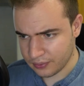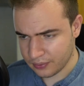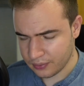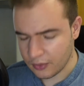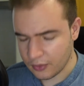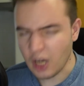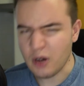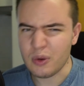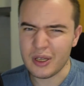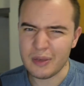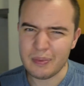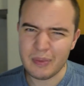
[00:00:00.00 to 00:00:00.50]

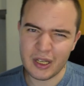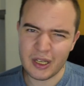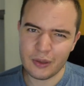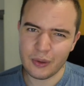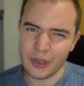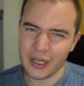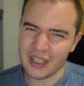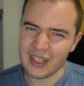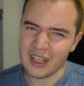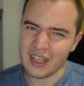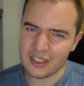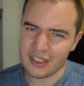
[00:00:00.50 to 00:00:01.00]
Oh, and by the
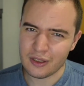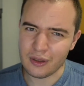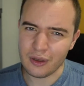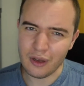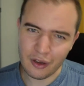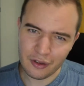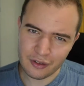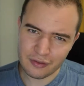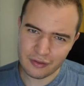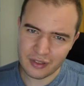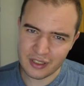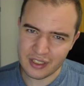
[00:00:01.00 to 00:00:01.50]
way, I do a
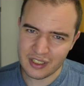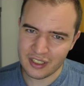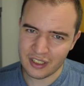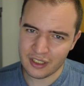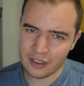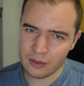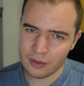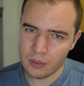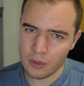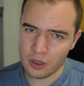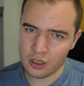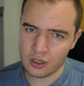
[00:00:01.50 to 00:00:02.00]
lot of
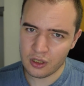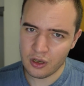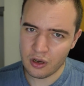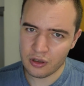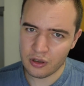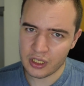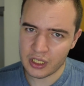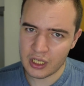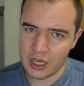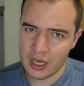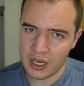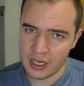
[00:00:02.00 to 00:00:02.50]
internal
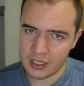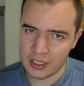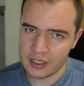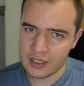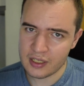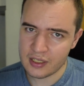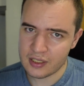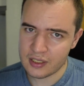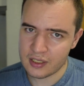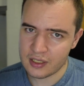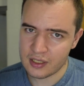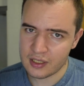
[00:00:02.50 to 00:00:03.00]
monologuing like
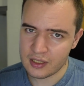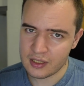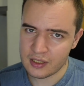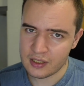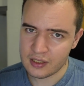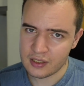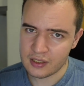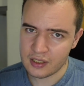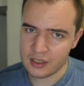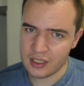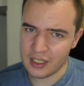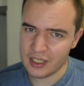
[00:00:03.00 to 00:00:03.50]
this.
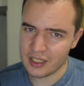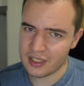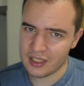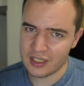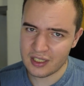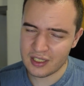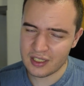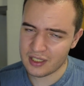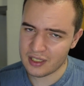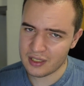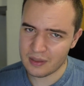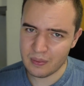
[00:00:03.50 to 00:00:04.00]

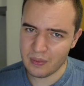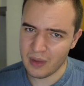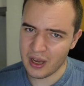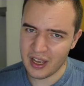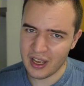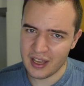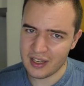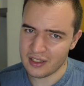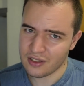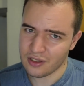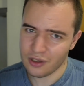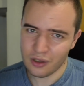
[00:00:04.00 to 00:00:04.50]
It's... my
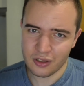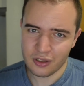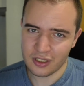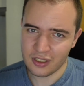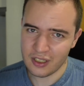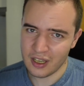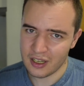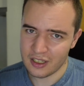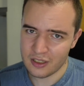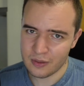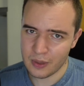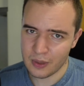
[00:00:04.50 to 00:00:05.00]
head is not a
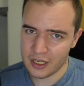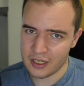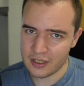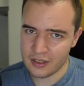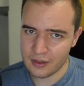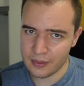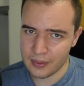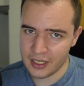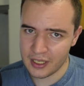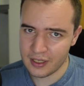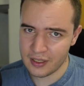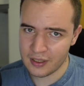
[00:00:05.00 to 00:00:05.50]
nice place
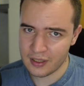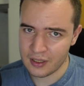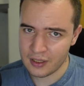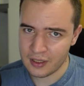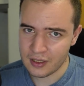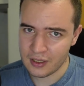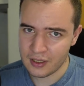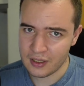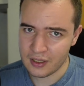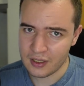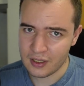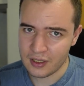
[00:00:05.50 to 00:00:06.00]
to be in.
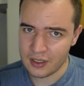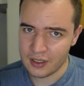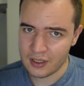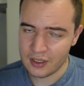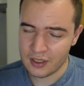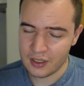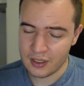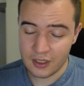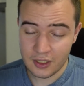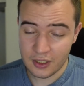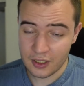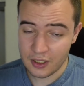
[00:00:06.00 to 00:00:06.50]

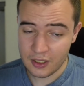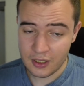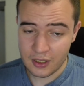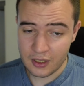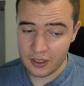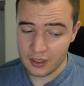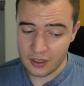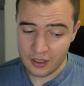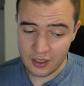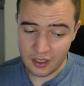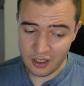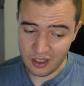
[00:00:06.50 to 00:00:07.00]

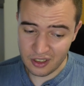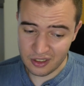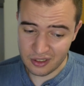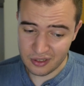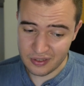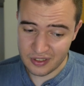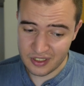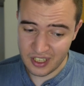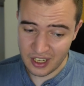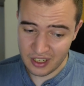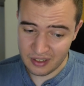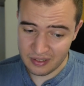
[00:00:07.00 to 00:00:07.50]
A lot of
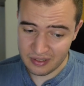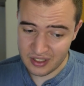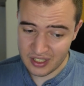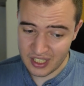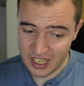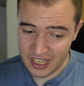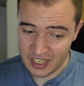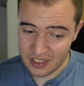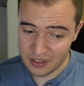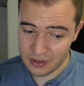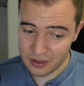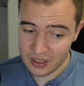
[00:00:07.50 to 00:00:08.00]

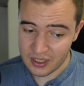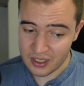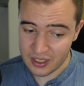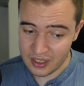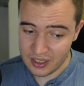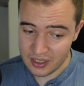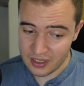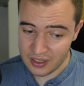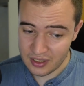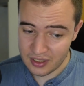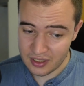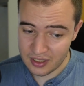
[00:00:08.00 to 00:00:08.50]
self-doubt
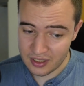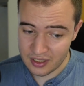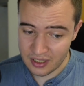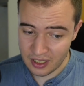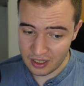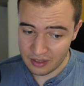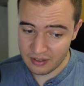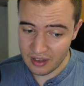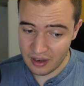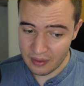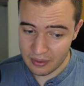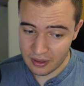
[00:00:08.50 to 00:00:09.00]
and
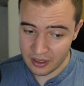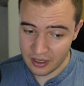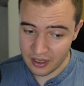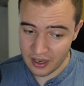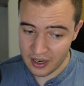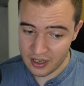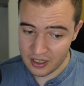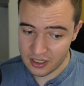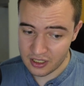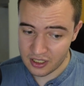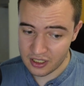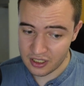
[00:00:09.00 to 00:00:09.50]

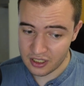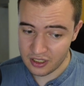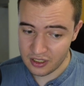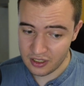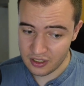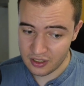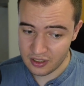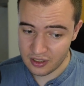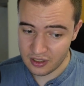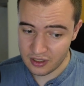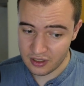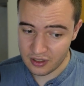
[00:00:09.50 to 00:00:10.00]

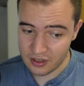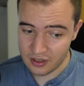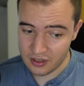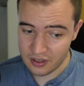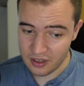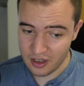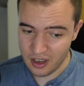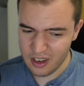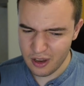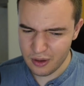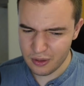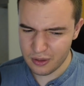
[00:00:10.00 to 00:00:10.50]
self-deprecation,
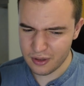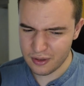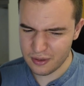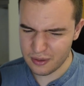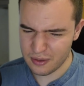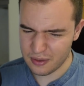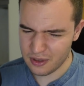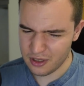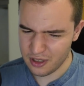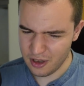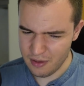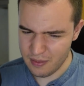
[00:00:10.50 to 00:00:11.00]
and also
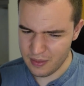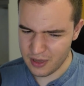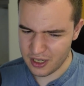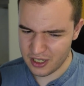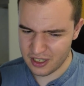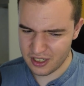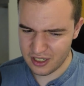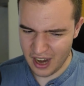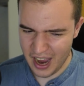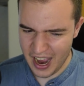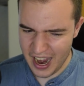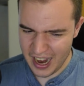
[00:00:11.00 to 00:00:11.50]
so
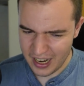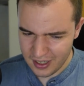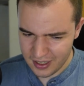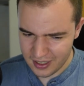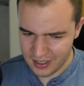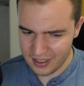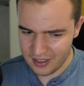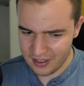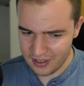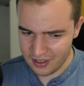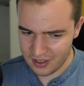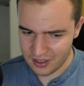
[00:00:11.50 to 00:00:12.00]
much
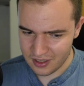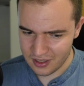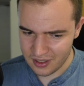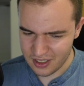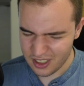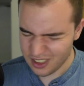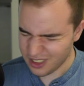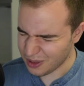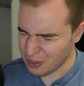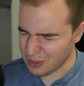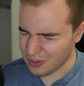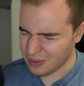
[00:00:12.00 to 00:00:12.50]
arrogance,
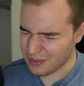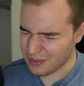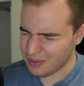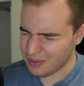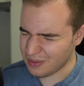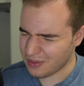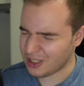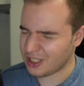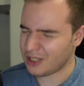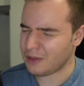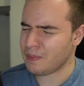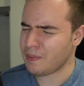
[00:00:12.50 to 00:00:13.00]
just
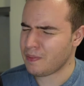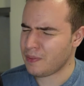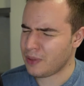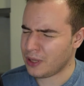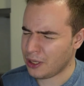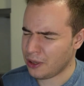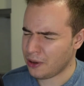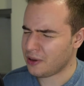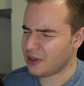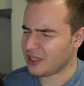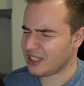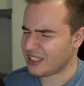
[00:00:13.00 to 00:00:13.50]
the
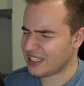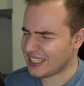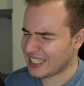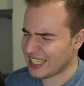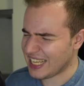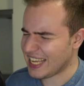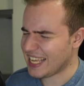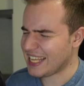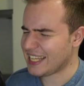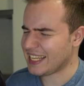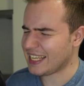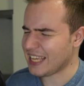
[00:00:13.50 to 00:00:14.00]
pure
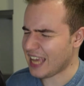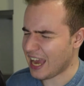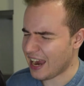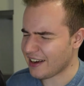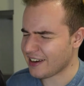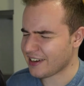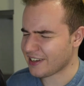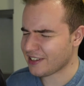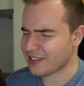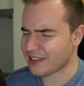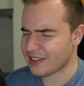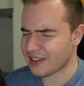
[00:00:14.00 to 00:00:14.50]
seething
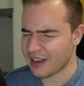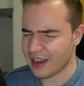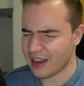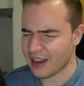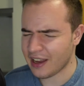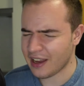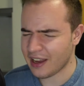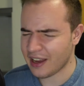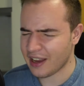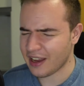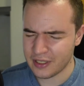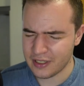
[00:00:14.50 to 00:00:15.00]
arrogance that I
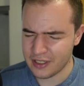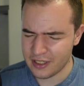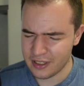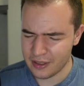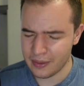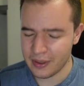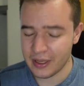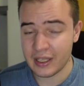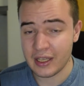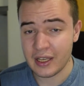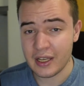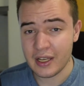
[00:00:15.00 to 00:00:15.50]
could be
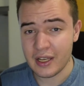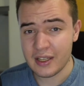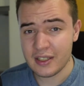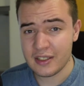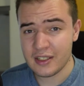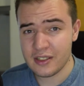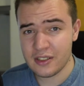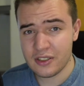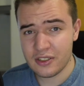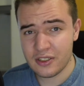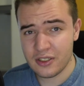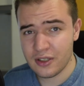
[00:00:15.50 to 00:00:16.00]
doing
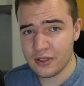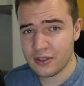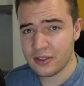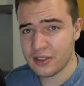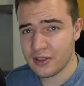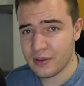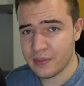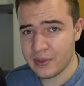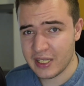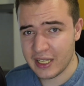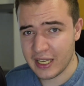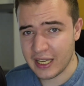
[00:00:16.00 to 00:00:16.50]
this
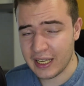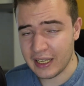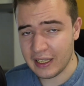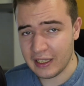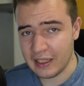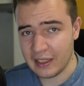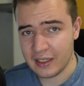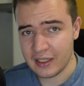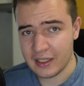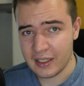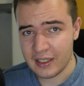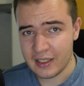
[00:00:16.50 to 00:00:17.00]
YouTube
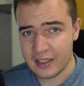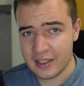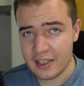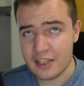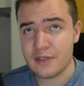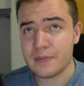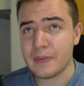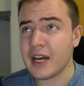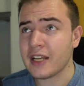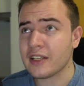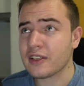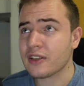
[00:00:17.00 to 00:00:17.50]
thing,
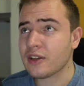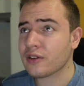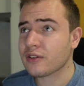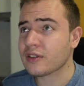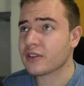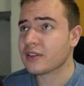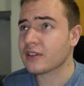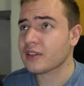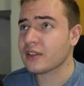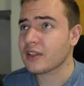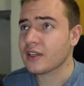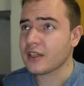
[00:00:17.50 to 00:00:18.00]
despite not...
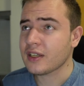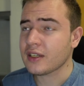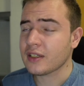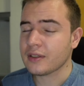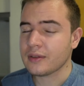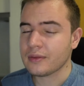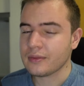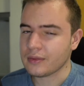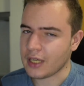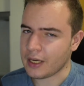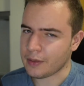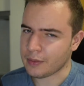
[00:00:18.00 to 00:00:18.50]

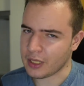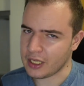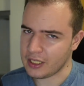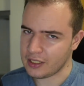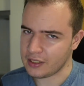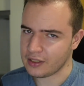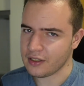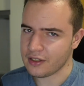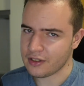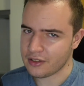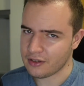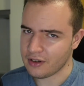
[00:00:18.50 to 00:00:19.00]
I'm
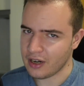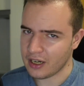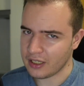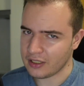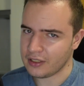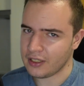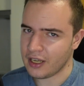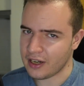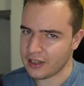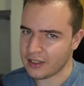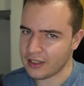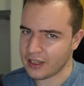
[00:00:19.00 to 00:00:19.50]
getting
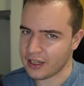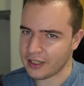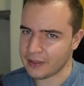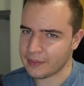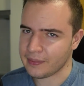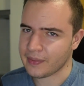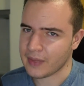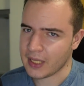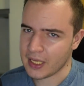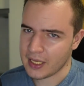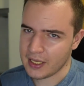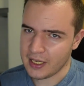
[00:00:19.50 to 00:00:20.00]
distracted, aren't I?
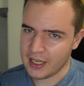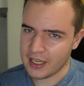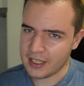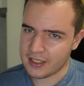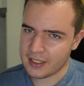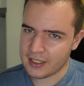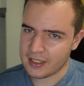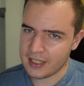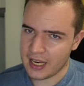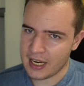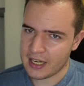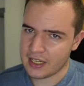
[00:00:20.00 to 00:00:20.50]
It's
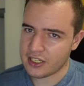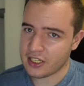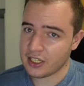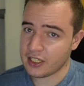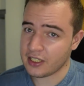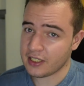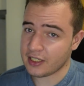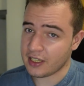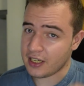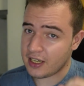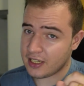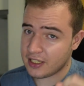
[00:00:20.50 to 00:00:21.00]
a
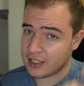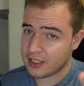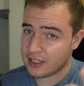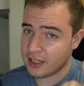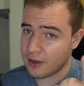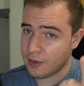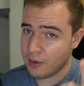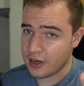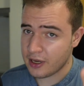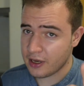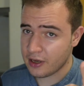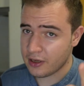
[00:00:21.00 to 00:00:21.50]
tangent. I see
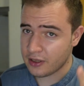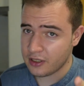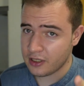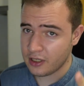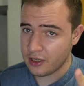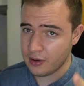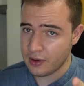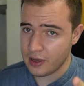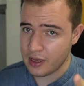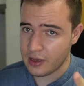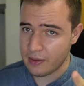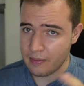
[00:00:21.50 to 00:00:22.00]
what you're
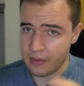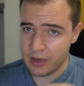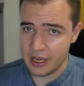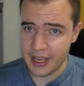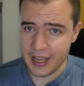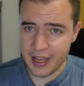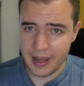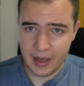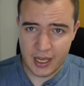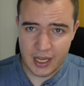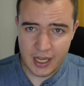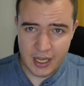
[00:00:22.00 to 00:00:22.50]
doing,
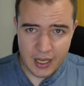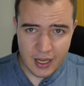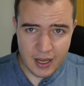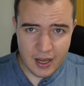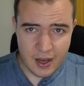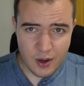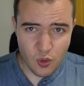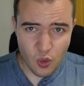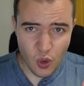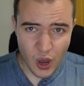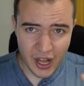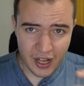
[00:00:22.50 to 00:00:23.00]
me.
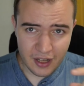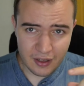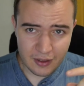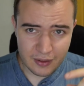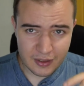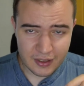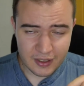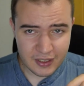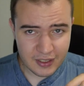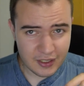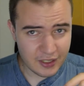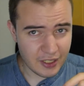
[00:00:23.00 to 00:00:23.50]
Well,
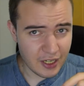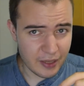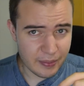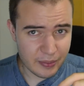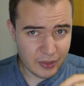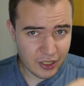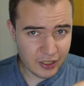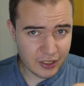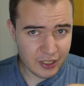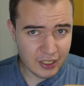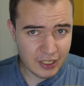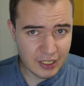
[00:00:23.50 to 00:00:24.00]
I'm
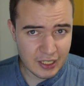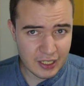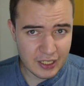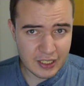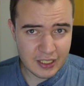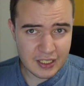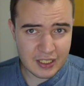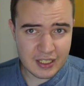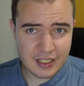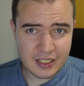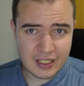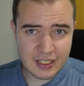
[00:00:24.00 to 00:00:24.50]
not
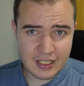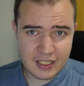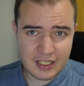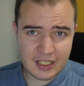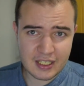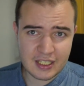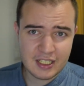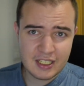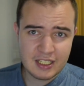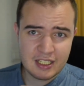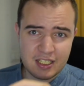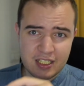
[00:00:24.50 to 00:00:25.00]
gonna
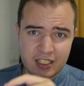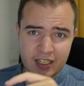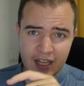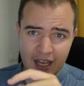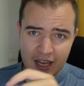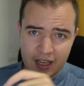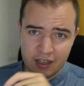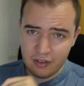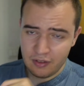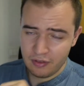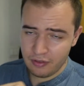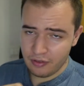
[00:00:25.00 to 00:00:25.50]

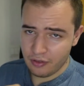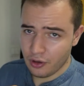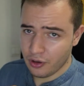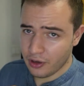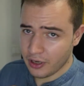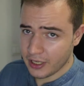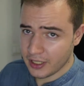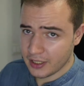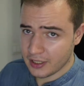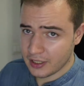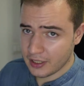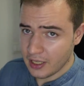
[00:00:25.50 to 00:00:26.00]
stand for
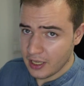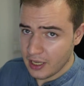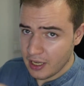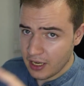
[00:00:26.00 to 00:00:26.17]
it.